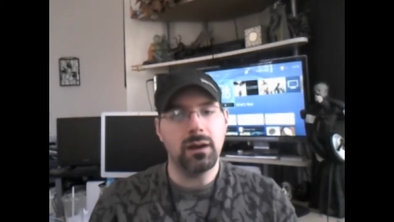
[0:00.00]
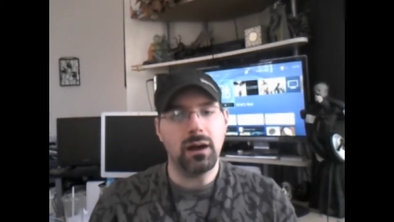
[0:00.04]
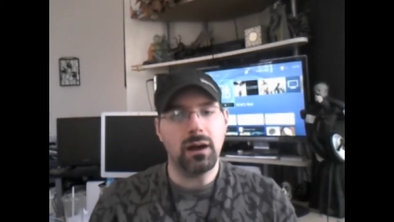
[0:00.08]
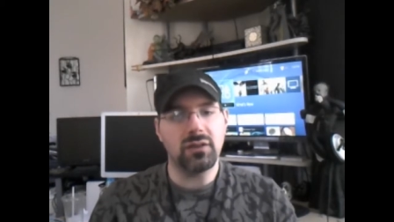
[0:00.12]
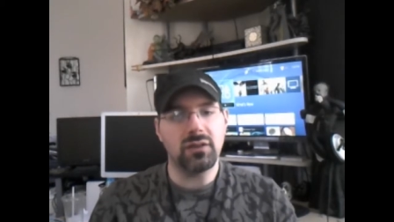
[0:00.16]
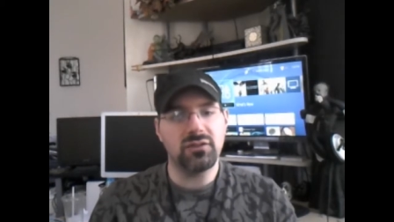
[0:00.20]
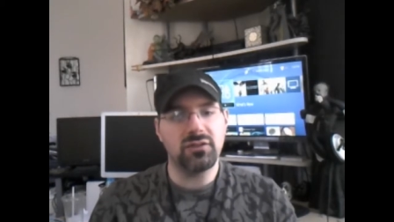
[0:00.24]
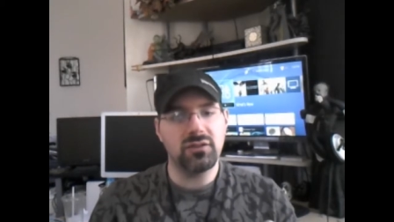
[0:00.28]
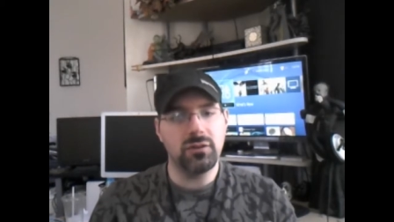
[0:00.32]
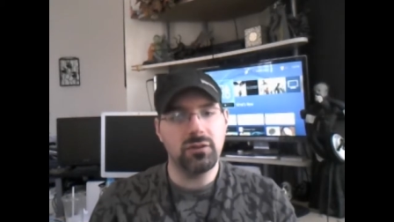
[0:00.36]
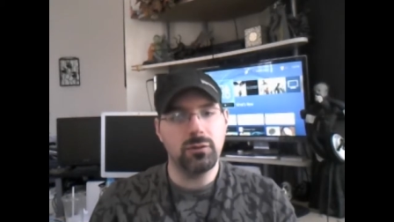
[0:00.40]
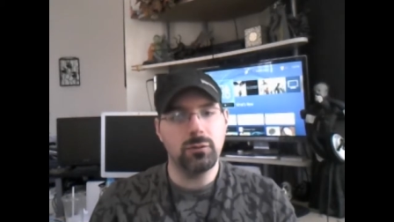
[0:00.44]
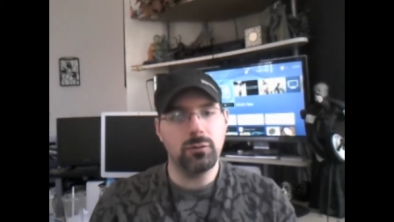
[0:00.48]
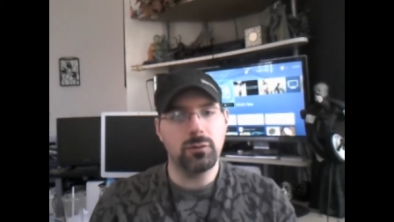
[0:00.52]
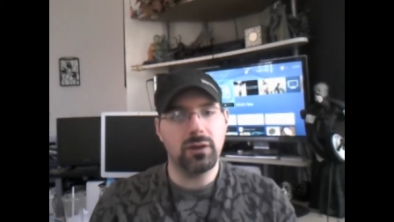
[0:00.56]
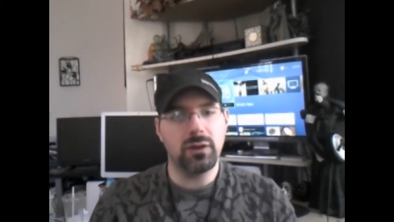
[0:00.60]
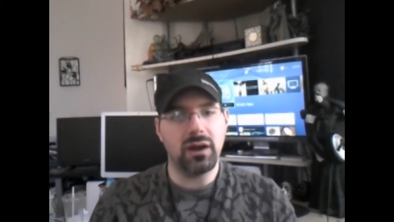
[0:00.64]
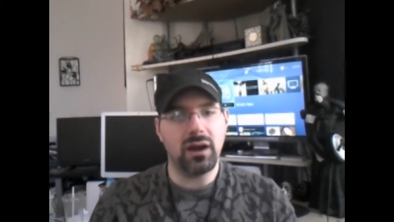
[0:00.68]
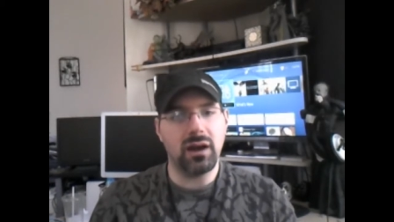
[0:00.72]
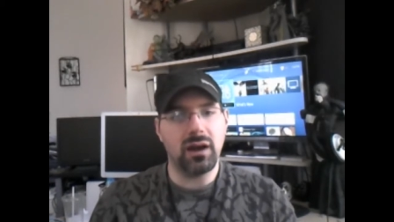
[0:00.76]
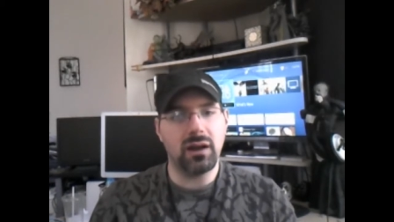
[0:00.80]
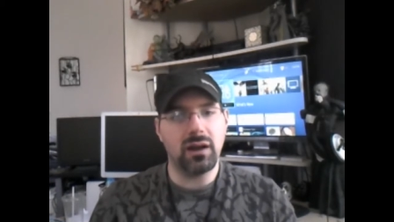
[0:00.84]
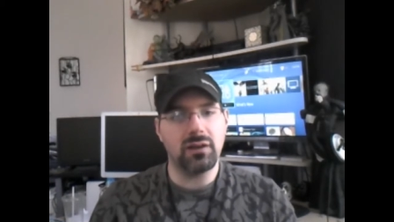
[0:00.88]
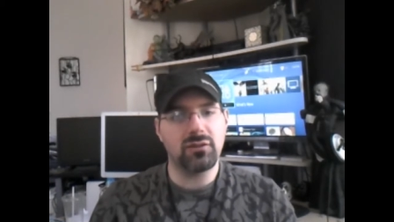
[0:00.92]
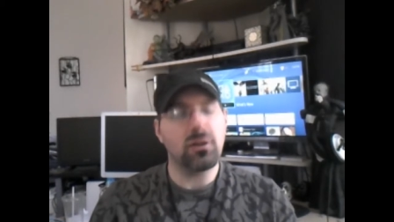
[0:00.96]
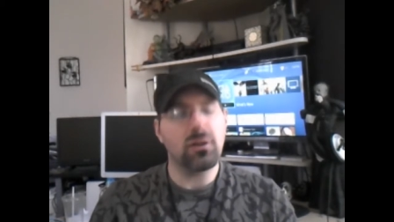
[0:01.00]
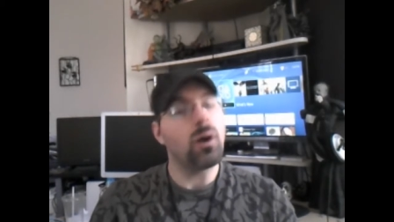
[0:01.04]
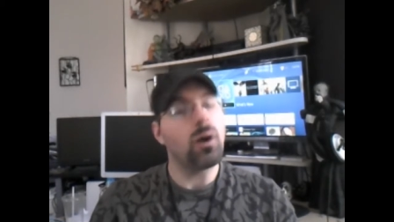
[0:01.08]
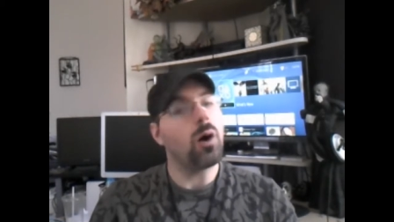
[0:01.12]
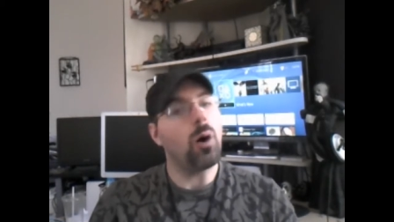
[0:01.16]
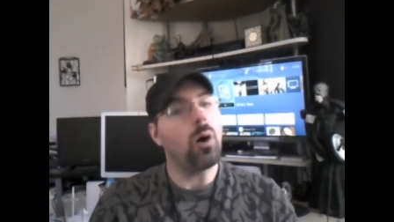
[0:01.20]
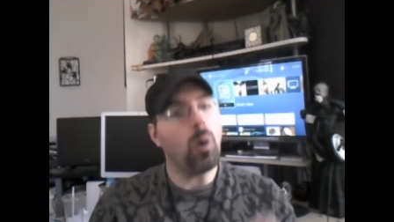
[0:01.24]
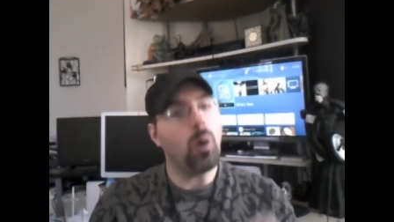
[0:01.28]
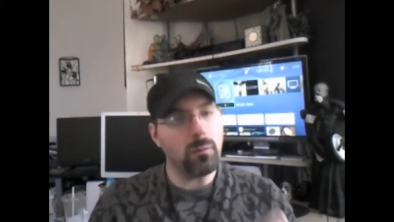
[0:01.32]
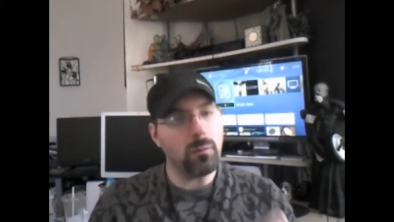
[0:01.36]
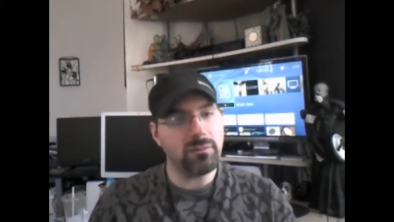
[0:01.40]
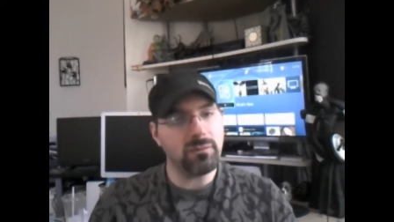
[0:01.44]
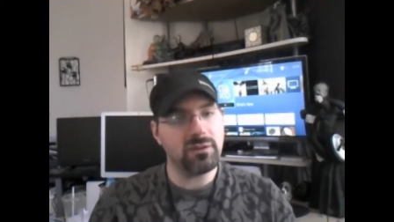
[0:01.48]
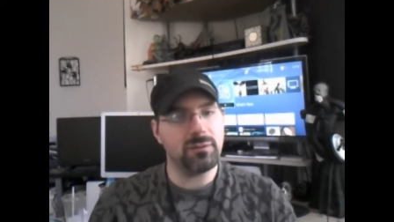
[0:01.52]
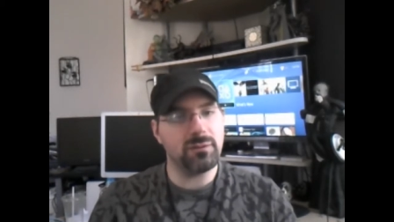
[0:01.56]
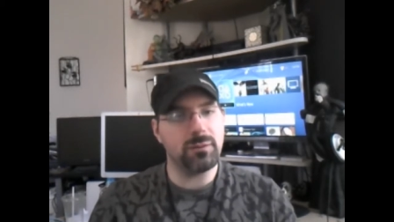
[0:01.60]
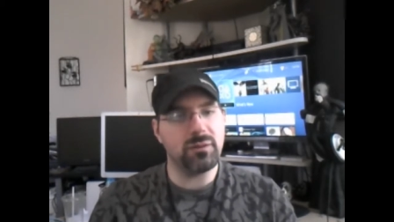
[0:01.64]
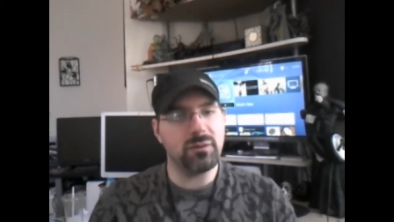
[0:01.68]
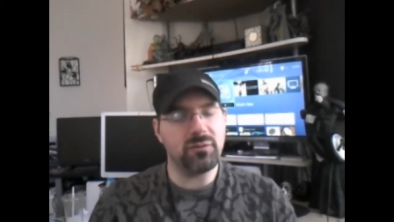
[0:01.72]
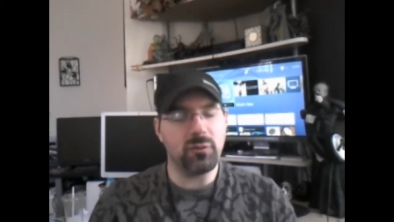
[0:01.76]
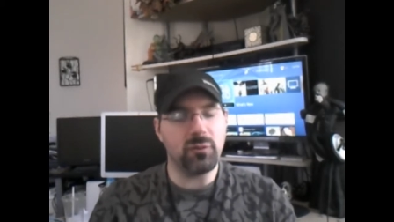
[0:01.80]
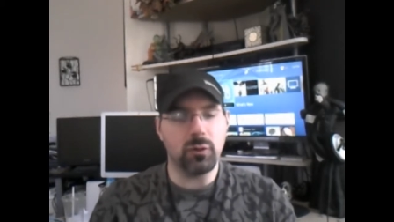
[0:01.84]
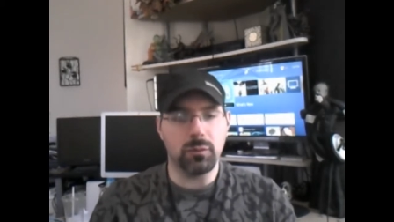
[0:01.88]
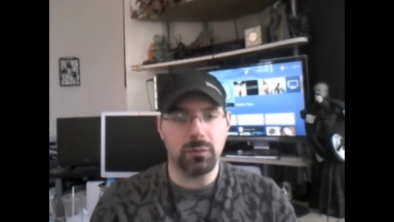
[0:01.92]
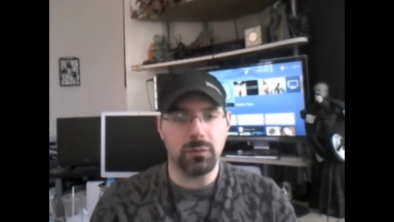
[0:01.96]
I'll see you guys hopefully
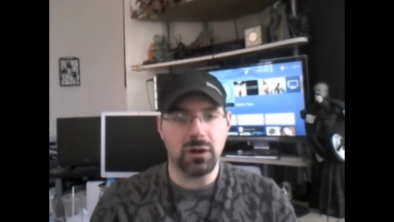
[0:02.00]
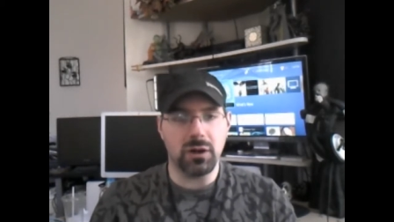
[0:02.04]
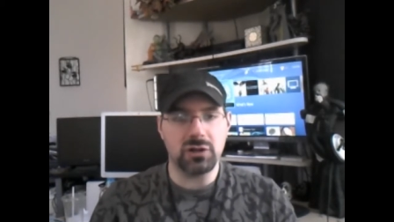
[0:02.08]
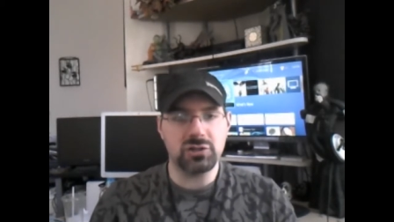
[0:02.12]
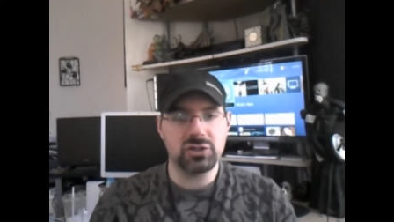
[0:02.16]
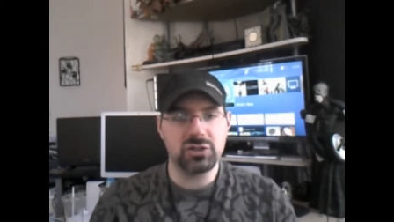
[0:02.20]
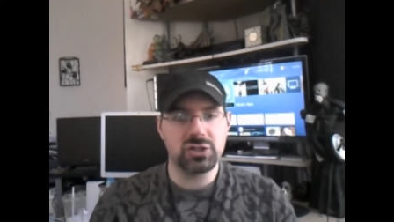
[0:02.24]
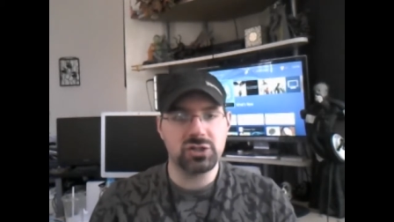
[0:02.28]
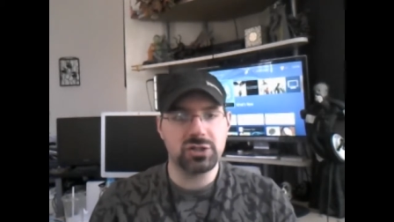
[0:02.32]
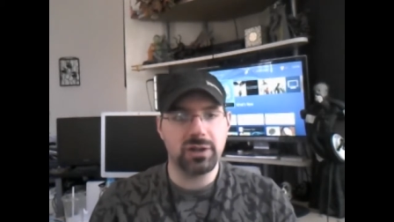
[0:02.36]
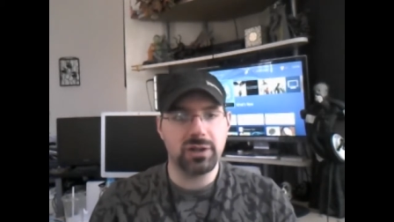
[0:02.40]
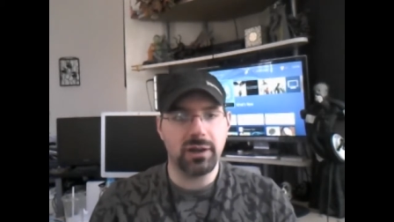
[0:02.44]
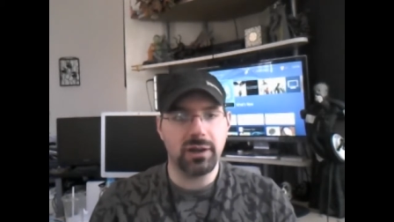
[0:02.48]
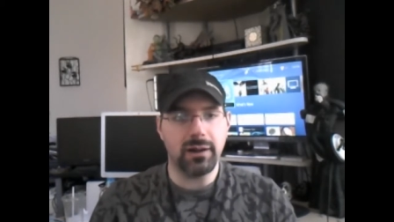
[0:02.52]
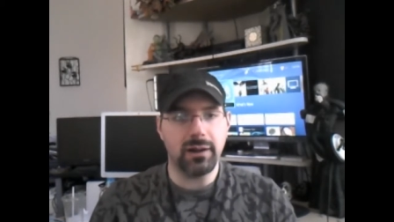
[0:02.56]
before March.